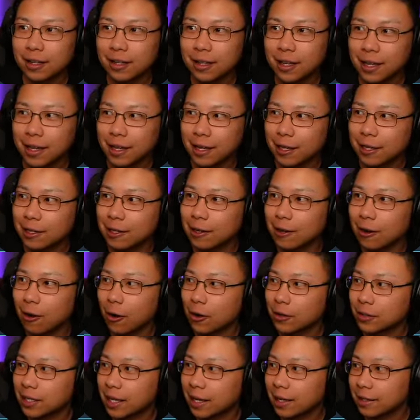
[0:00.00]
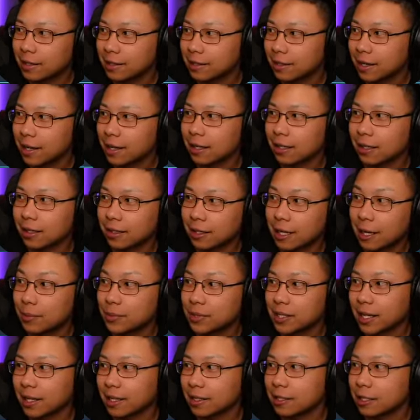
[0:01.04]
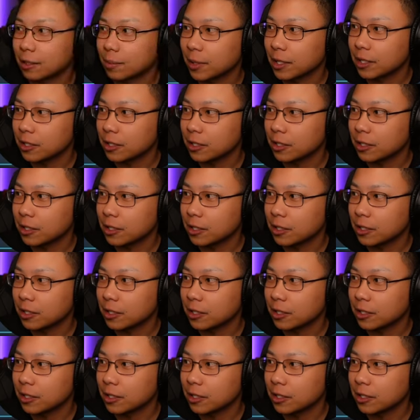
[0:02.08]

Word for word: and Artak is kind of came second to me.